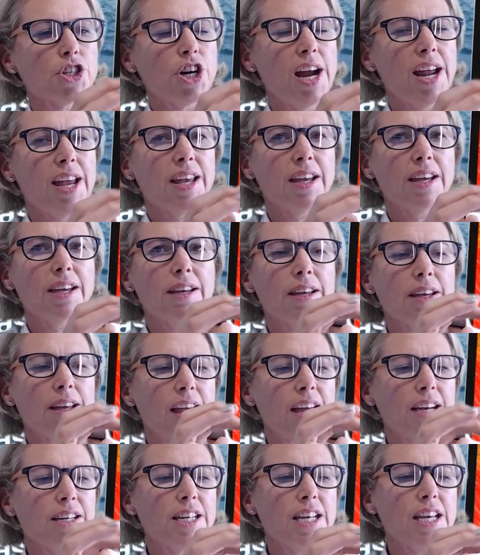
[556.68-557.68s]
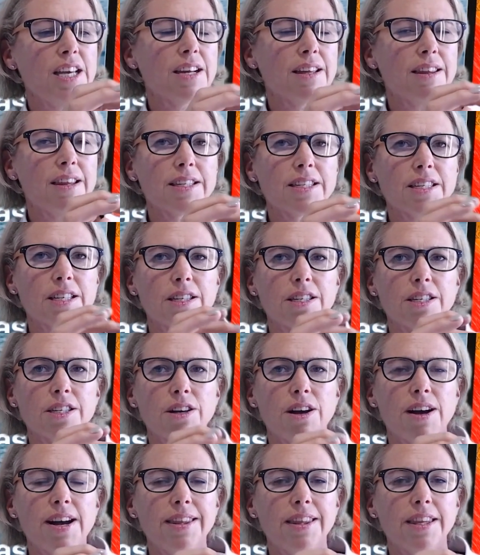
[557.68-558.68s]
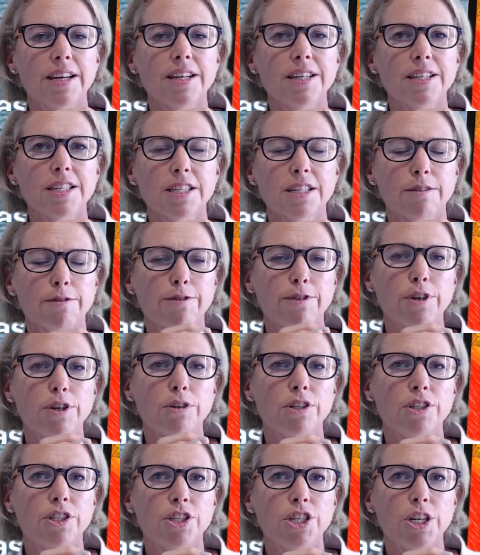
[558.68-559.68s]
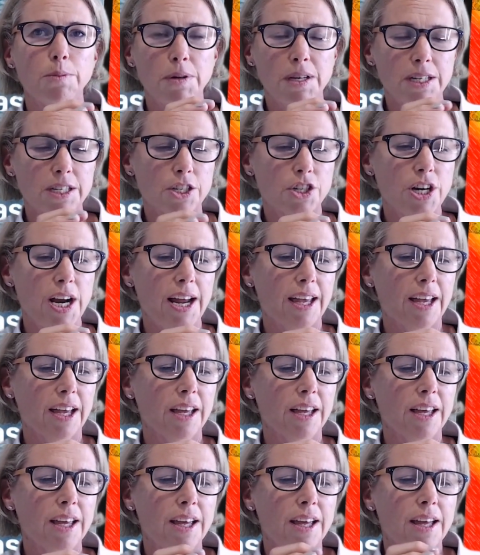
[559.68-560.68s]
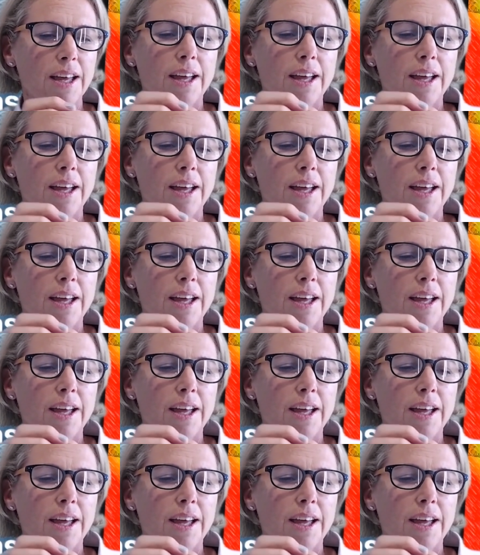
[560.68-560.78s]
tracking antenna that's inside this for your GPS tracking,